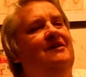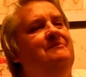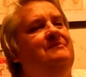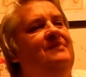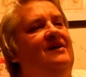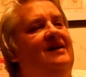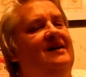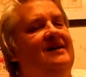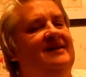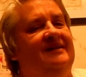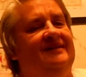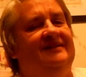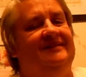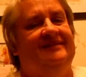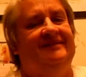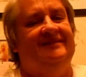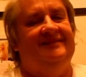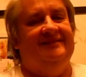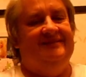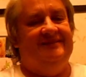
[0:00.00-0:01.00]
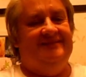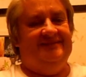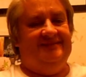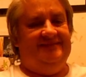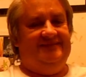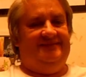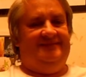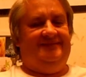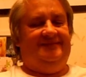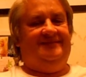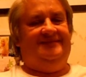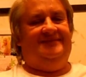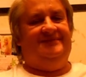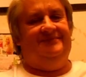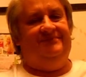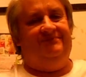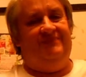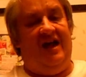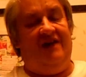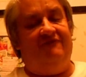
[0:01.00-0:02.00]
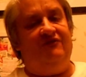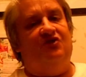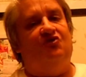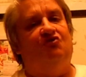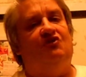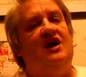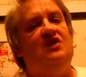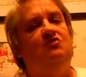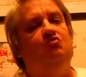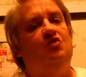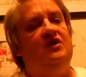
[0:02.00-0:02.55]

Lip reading: Bye. Have a great